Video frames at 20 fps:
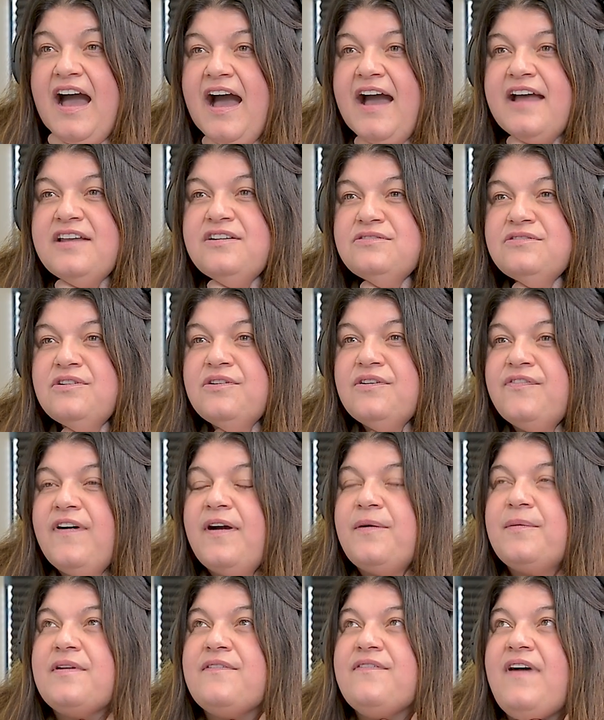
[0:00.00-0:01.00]
I don't know if
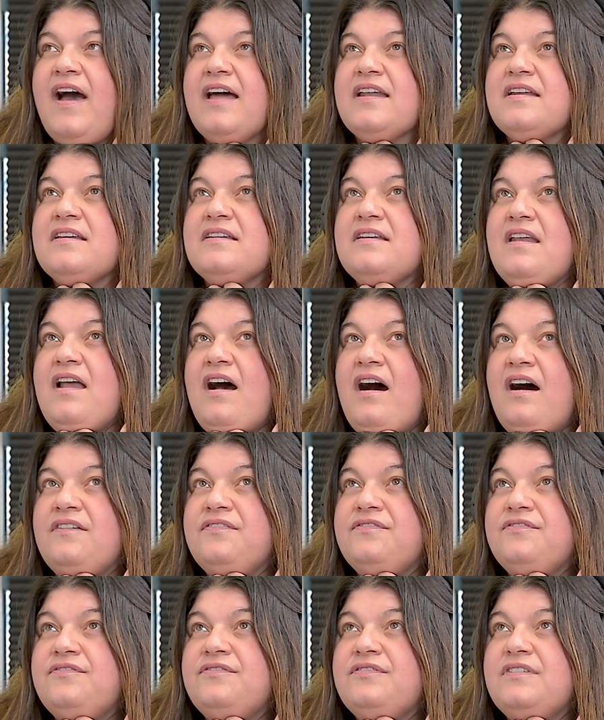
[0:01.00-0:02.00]
I would have had
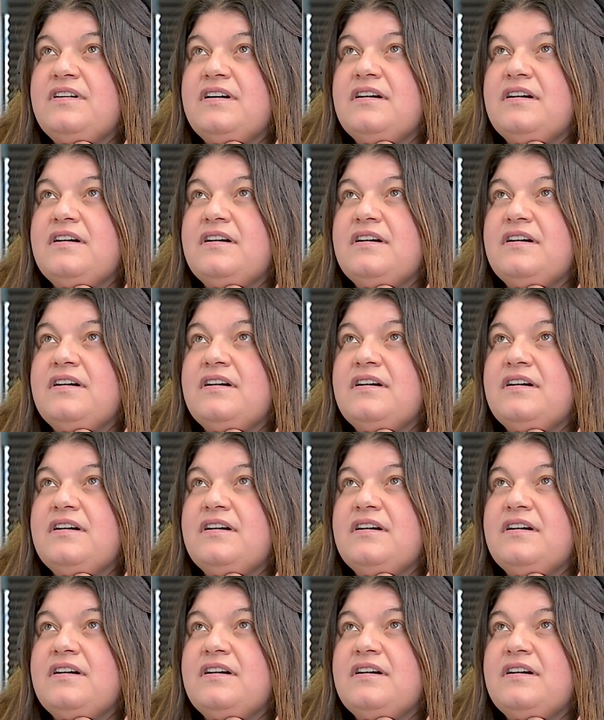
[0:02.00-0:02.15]
enough